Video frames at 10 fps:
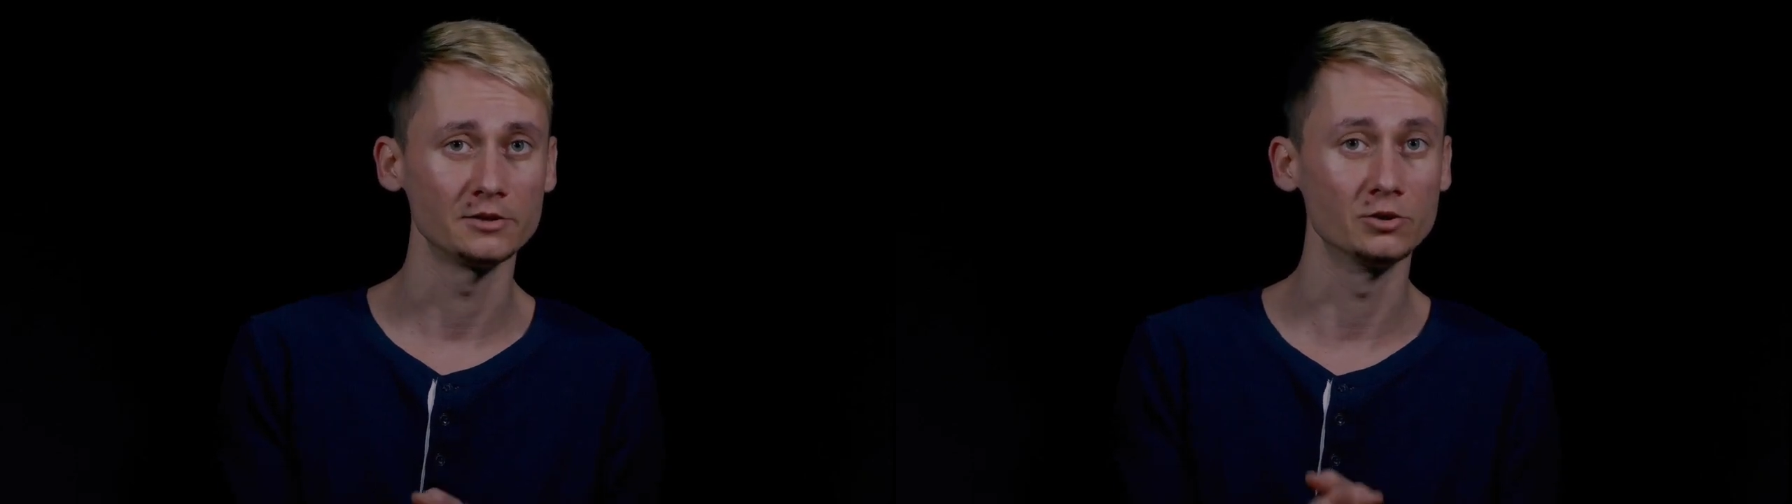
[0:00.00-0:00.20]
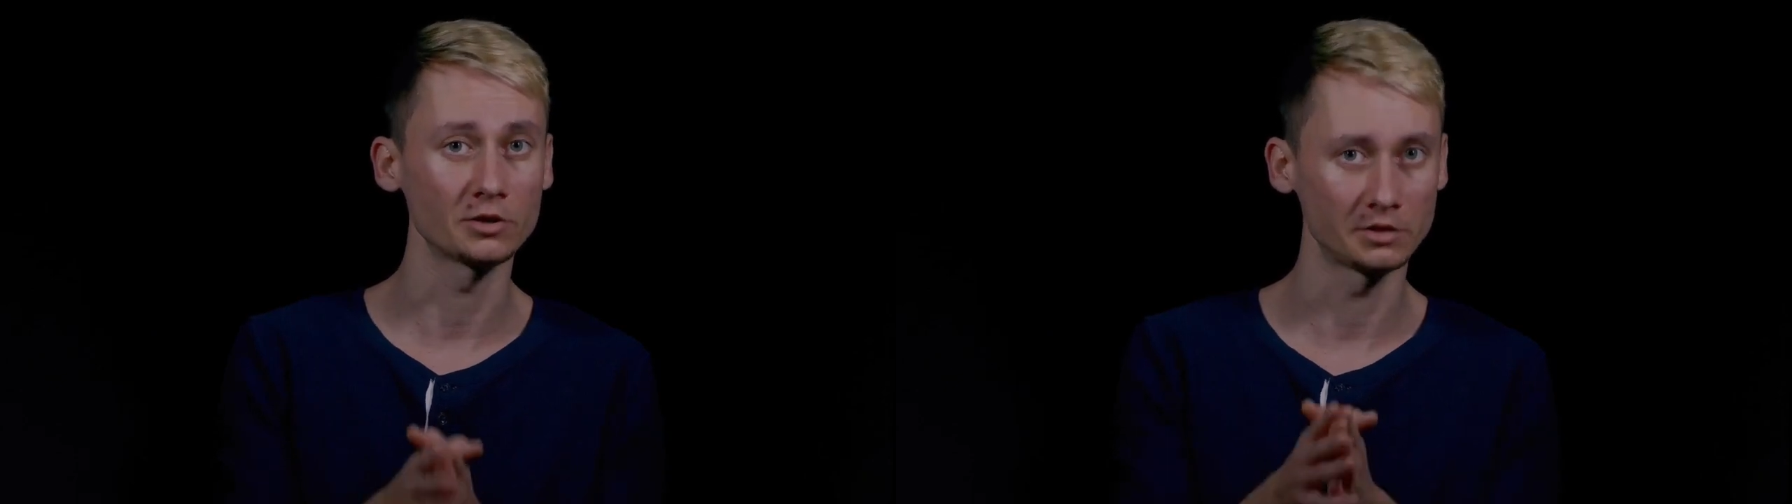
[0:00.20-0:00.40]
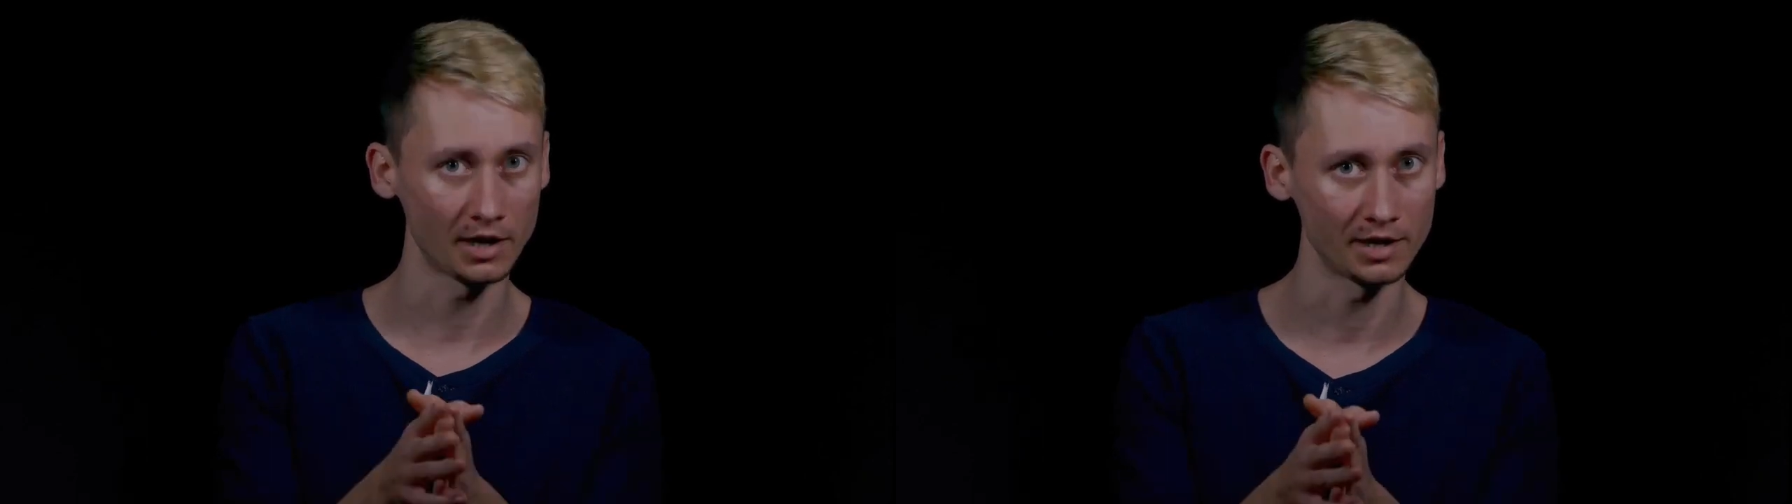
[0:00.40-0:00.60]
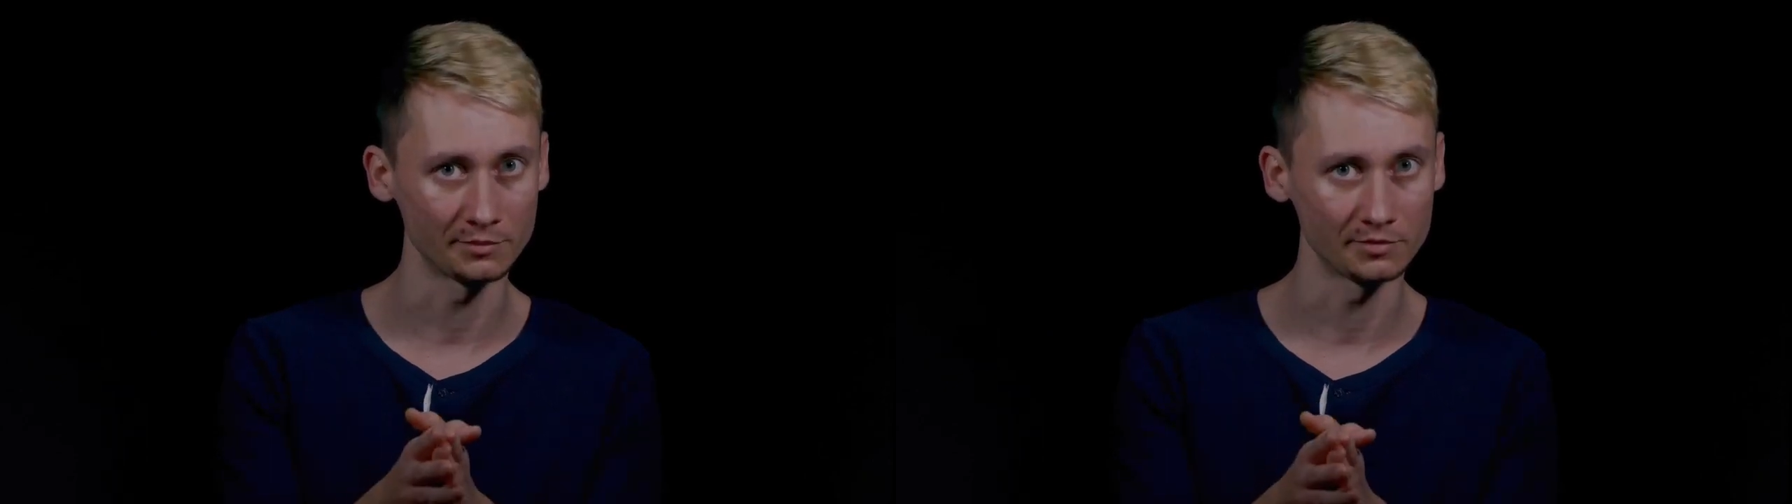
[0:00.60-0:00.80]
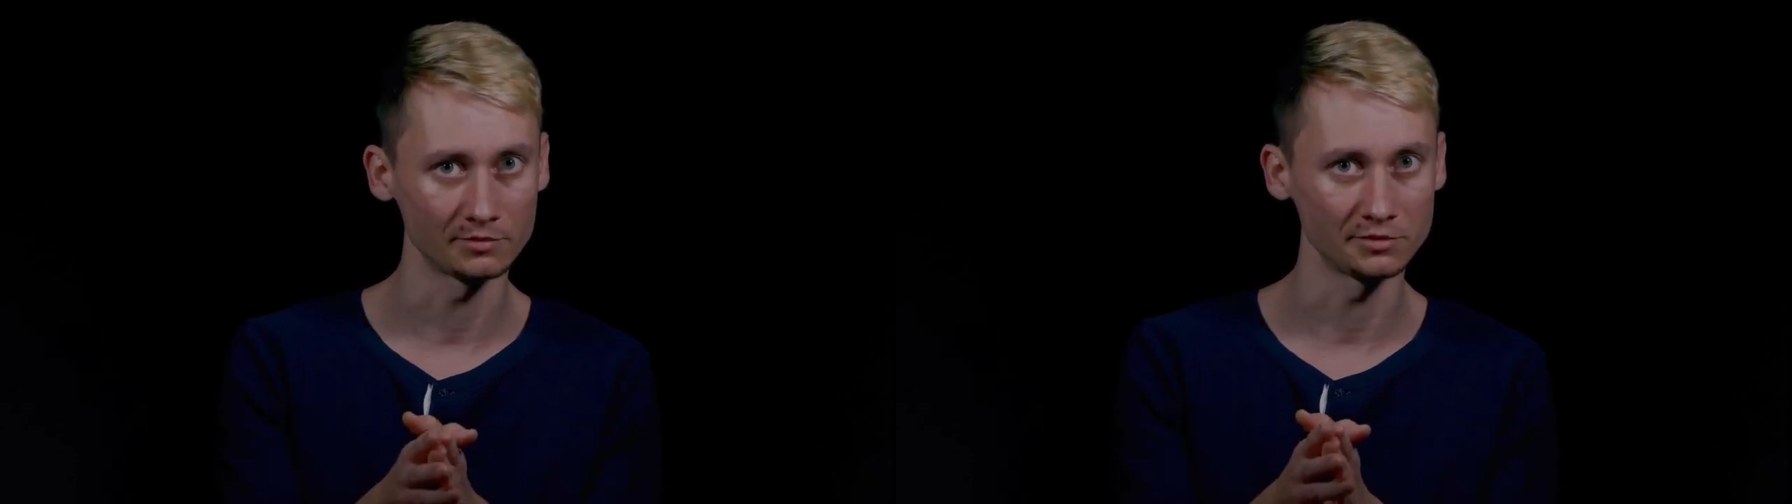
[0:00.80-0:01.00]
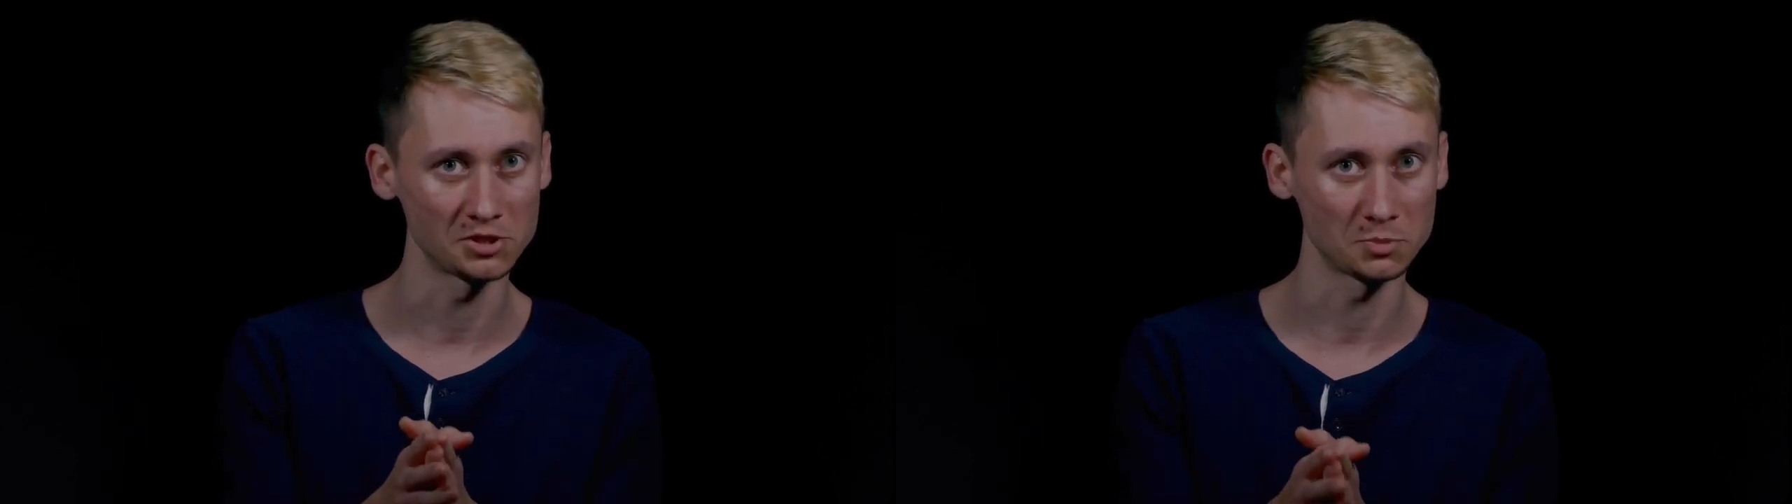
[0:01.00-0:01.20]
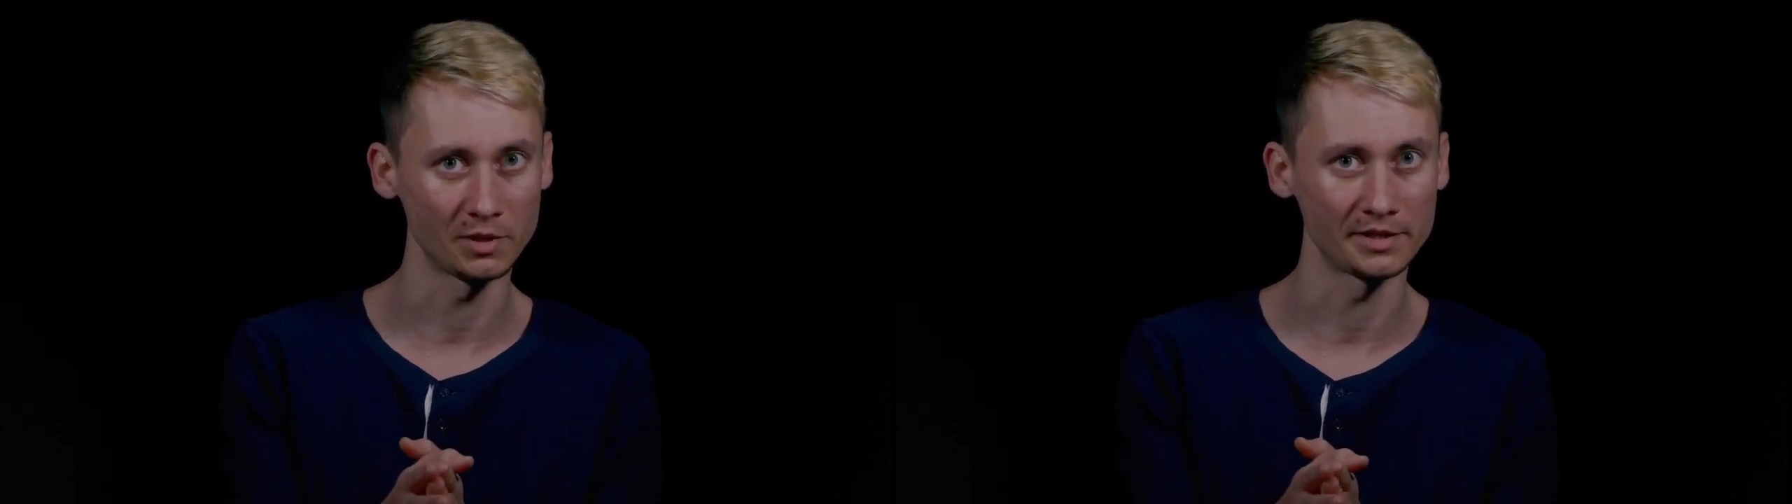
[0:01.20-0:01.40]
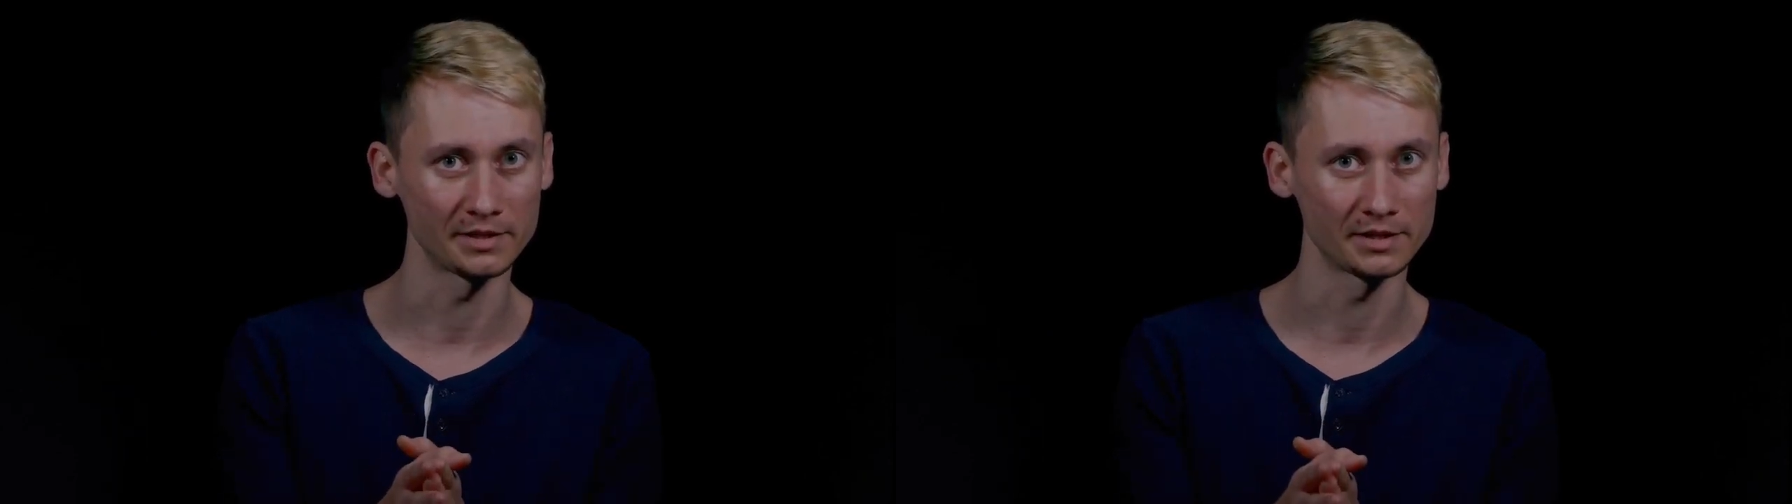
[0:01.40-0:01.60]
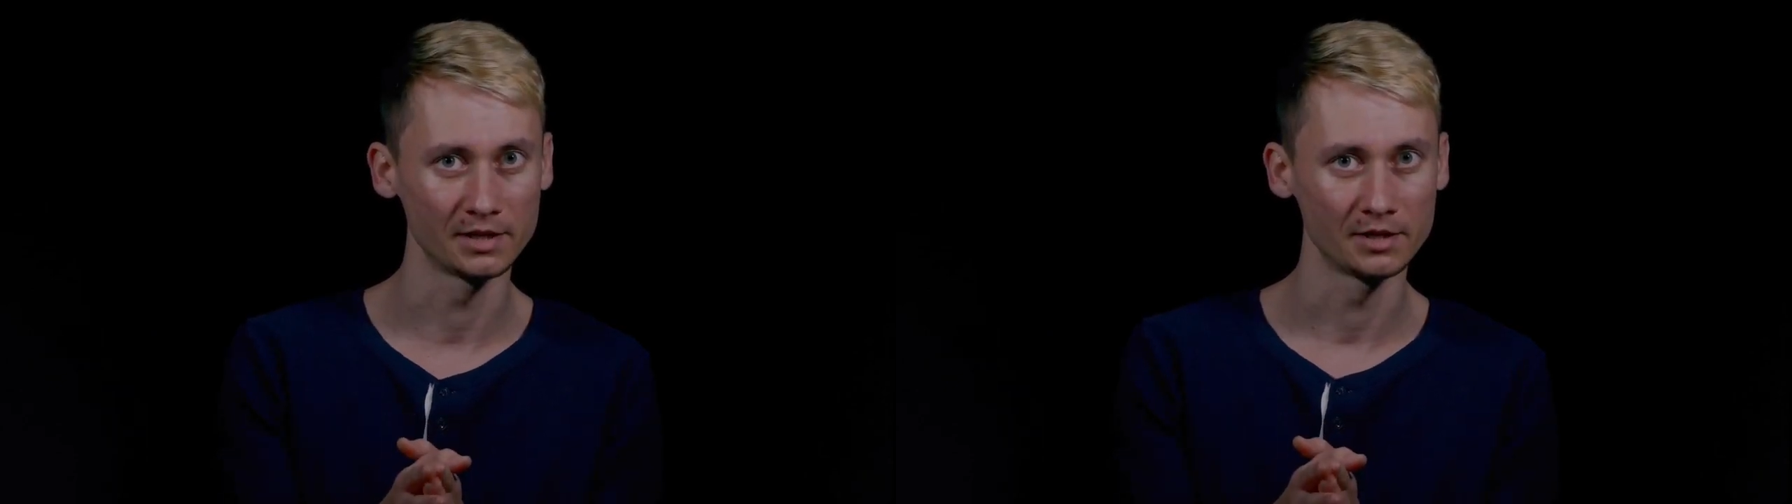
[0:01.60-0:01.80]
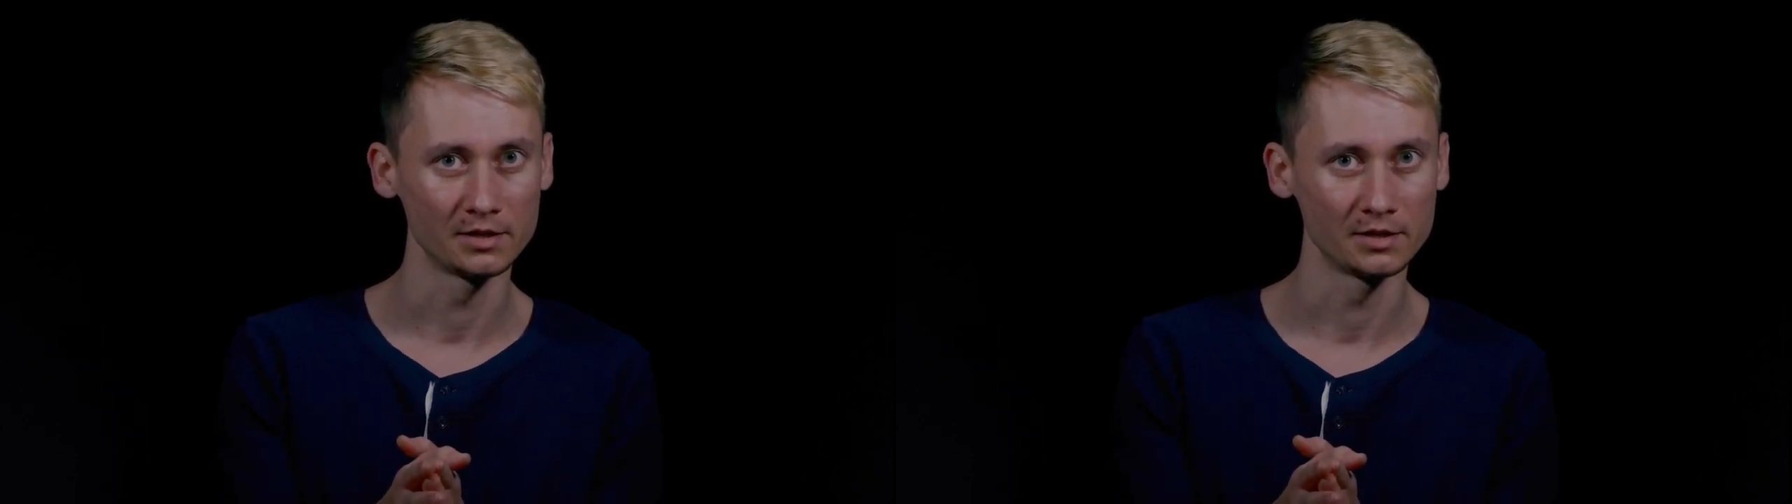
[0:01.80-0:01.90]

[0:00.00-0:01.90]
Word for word: your time on this planet.